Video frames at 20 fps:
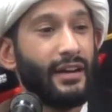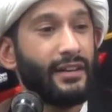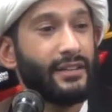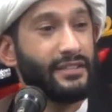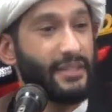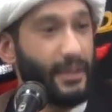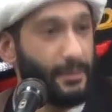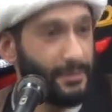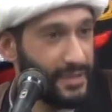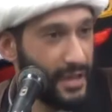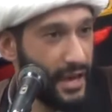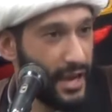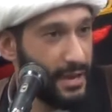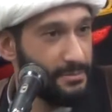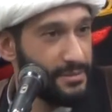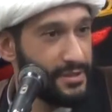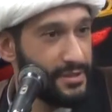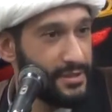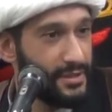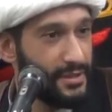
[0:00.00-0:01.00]

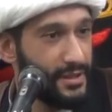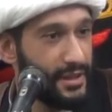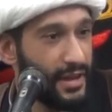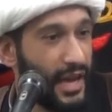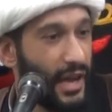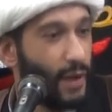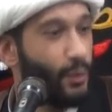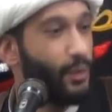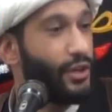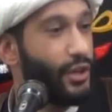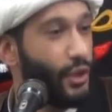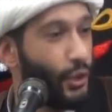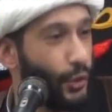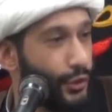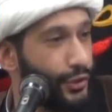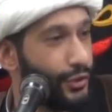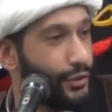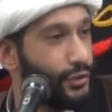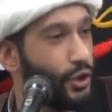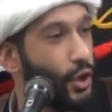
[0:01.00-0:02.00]
sometimes our youth
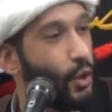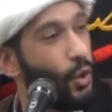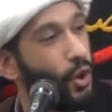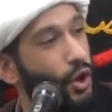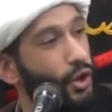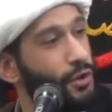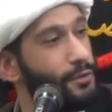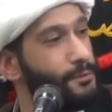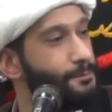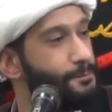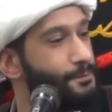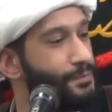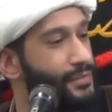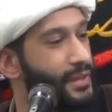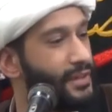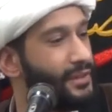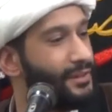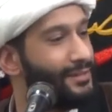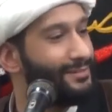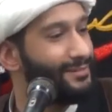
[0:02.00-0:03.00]
go on,
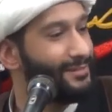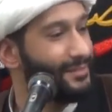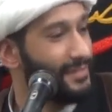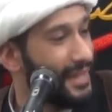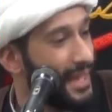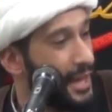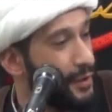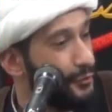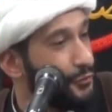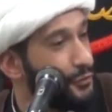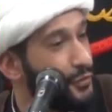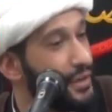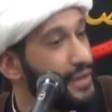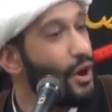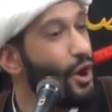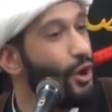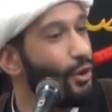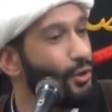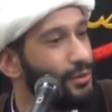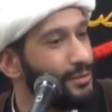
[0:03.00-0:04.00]
they have free
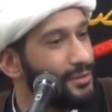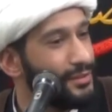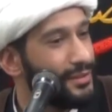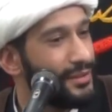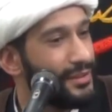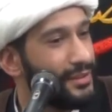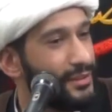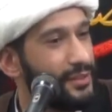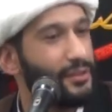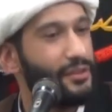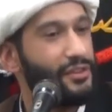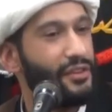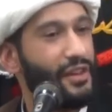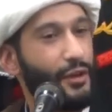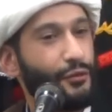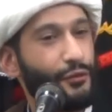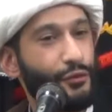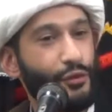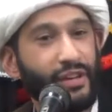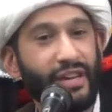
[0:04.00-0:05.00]
roll, they
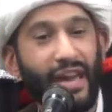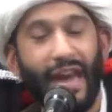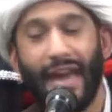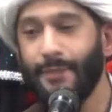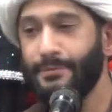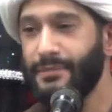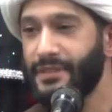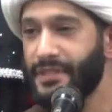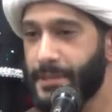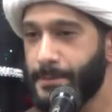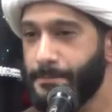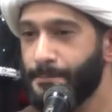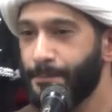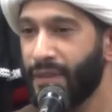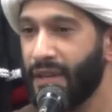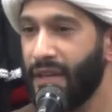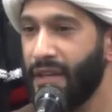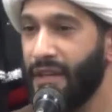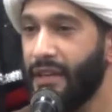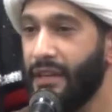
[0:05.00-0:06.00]
have free games.
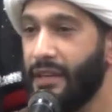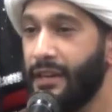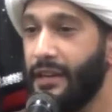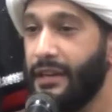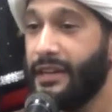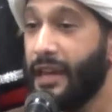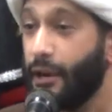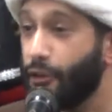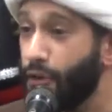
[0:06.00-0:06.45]
Now